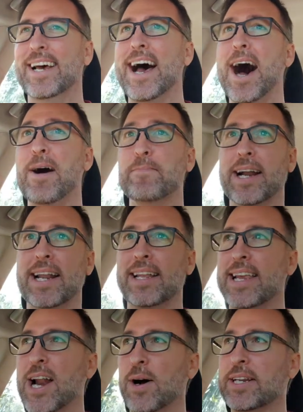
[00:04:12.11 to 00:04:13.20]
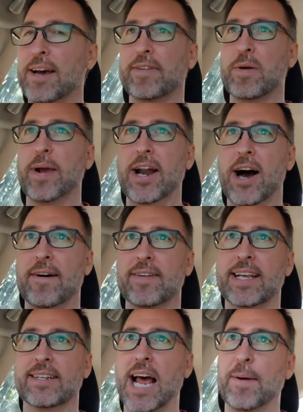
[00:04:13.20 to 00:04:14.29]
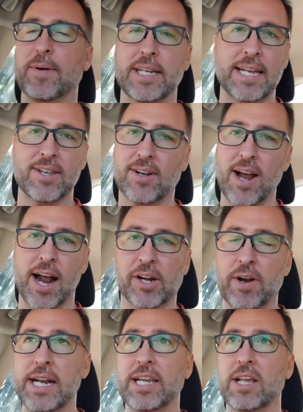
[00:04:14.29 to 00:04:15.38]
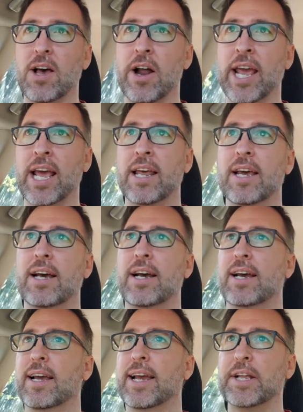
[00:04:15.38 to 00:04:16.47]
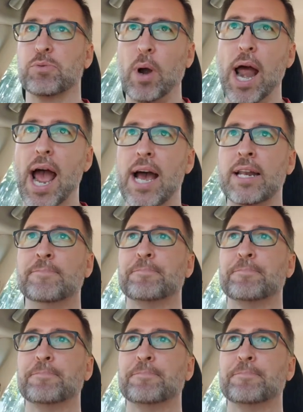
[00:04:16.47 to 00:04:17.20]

But you know, it definitely paid off in this time because I still got a great deal on it. It's rad.